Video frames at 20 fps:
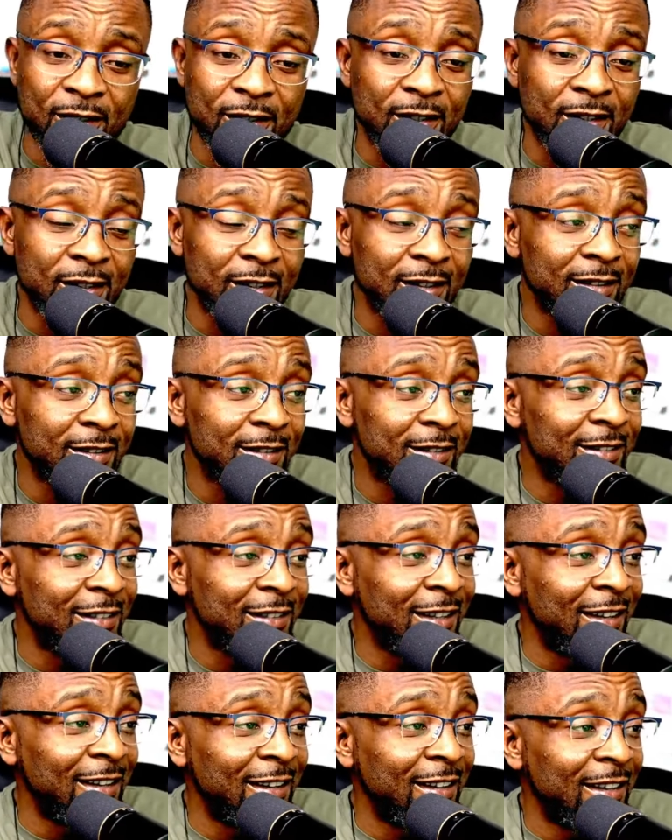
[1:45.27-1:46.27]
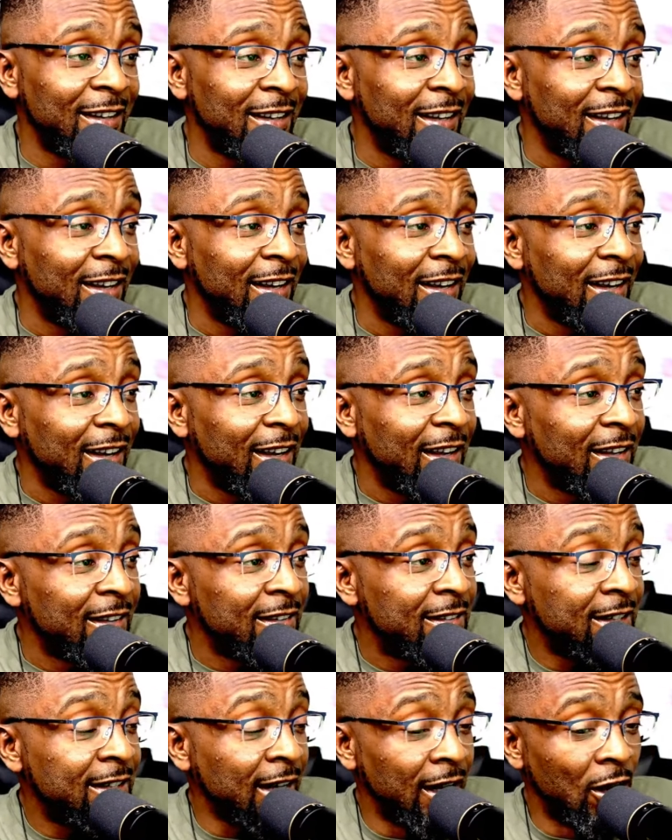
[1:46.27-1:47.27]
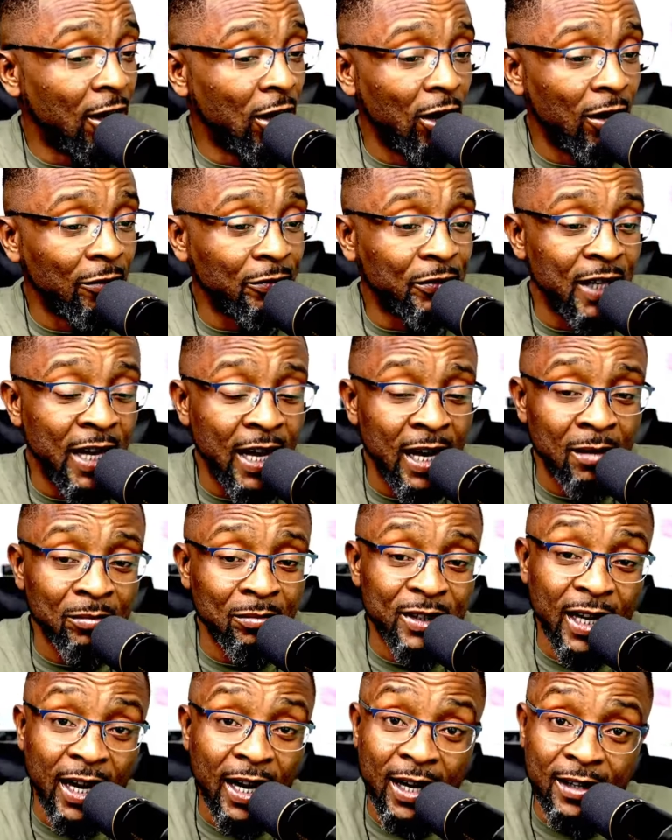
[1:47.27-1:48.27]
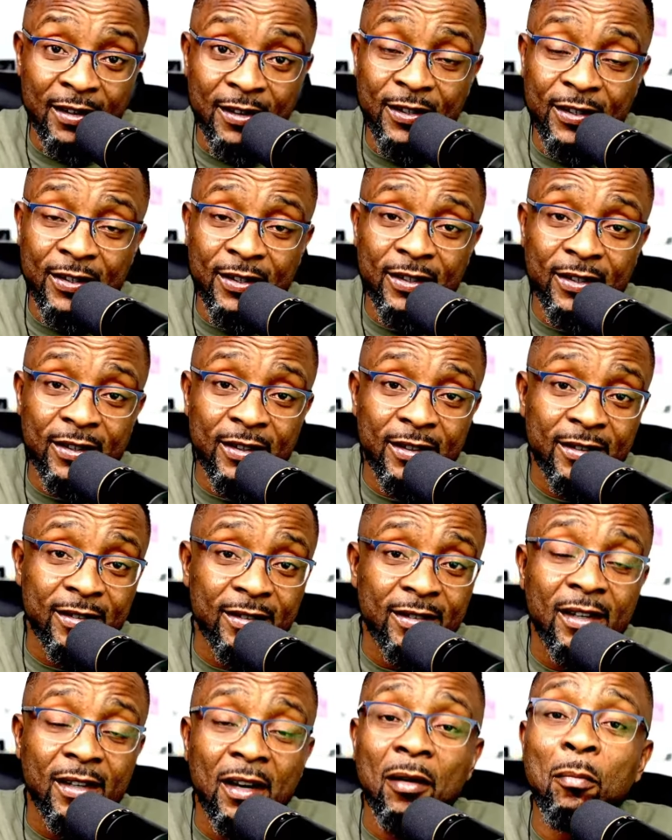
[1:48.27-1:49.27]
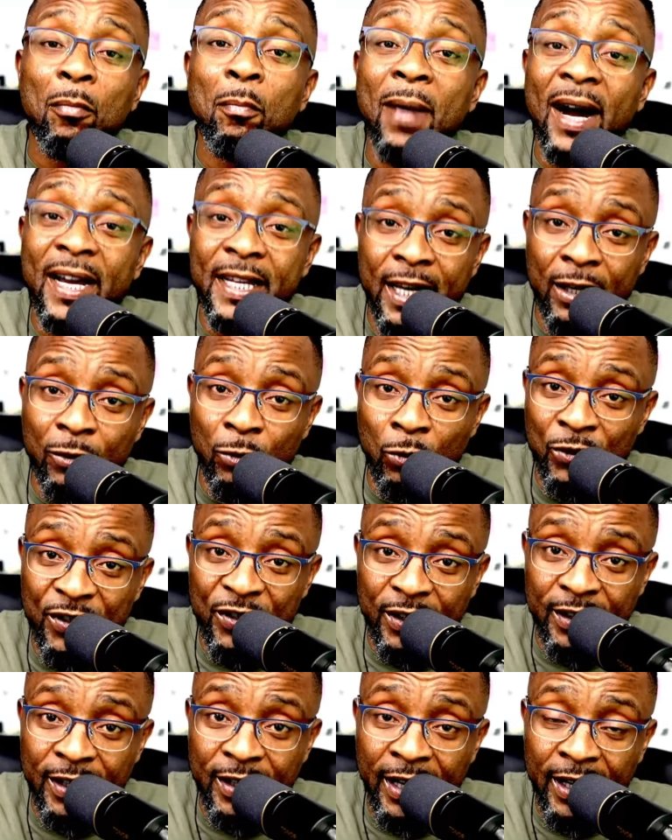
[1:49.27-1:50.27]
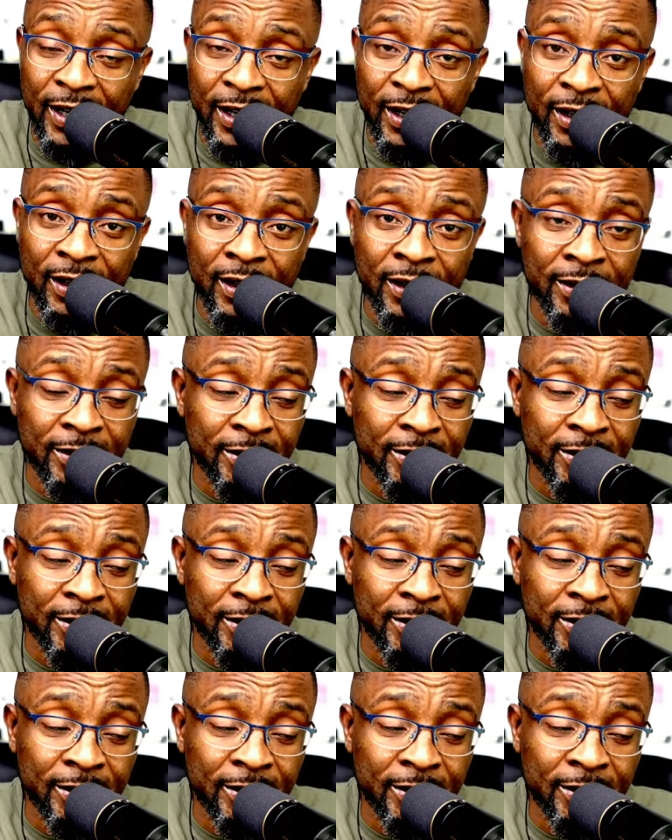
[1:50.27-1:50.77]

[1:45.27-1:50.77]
Tell all of them that Maye Gutide.